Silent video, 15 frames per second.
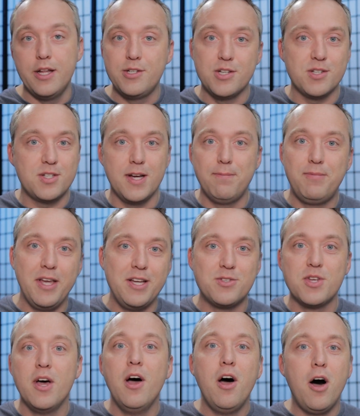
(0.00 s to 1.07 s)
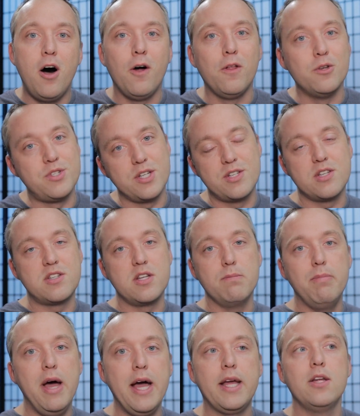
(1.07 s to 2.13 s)
and it just updates all those
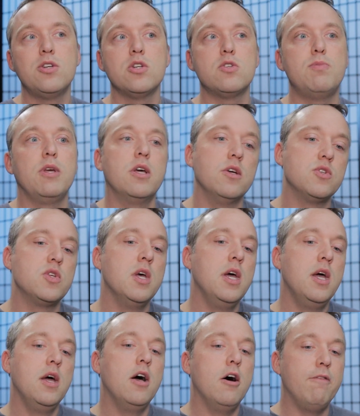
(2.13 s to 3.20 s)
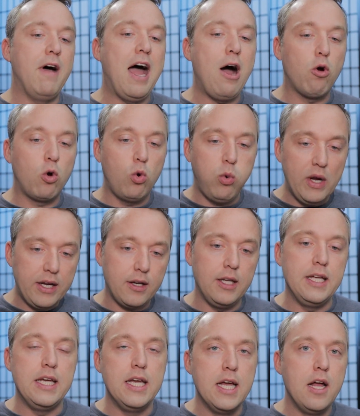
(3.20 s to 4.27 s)
existing packages because of how
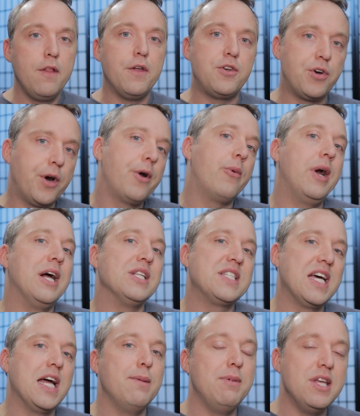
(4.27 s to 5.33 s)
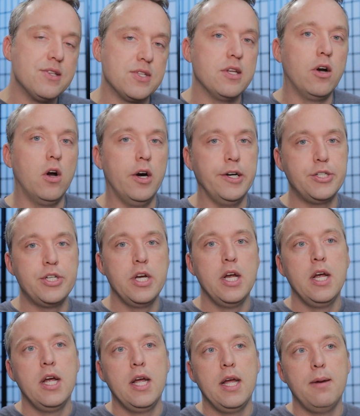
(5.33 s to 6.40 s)
quickly the turnaround time is in Arch.
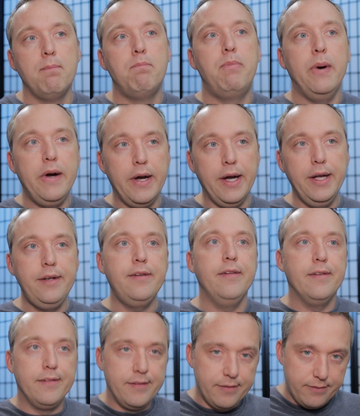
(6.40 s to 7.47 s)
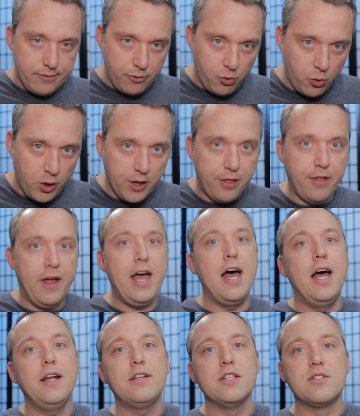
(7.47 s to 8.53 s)
But with
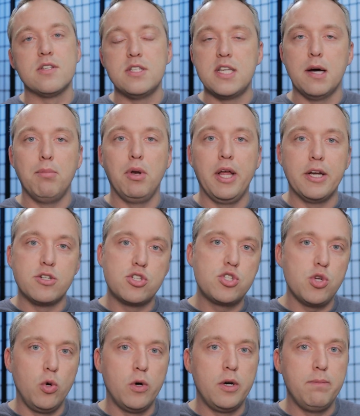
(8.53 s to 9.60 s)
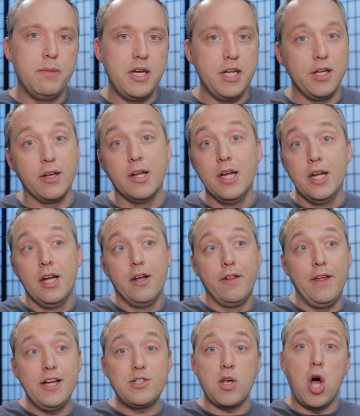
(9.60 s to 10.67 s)
that, it's a double edged sword, meaning
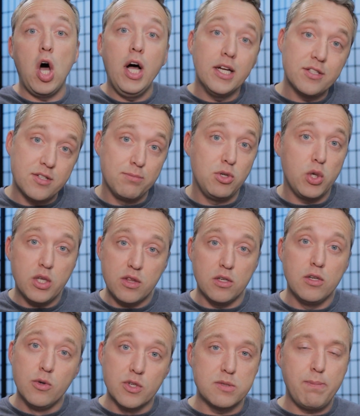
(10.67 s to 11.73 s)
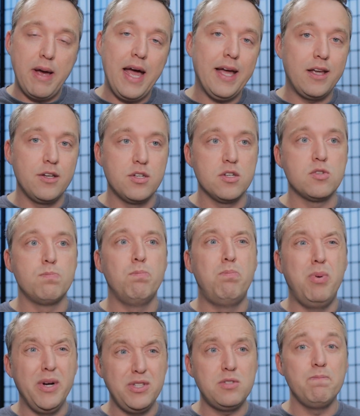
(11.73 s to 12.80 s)
that's awesome. You get the newest packages,
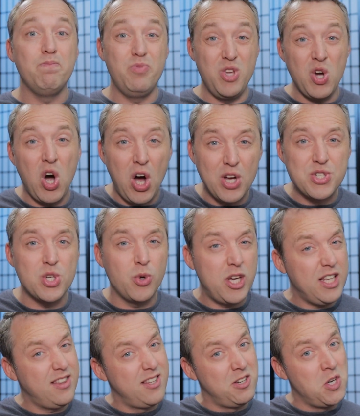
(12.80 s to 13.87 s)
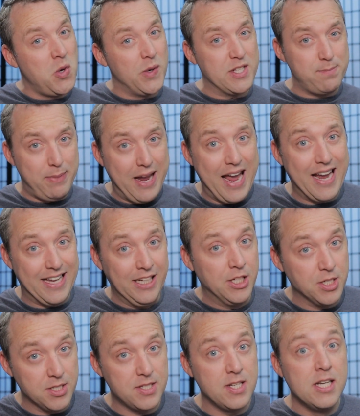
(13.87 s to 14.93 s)
but you also get the newest
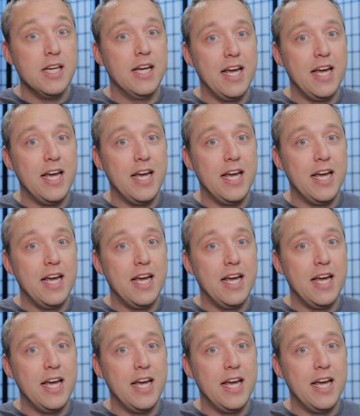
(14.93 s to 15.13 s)
packages.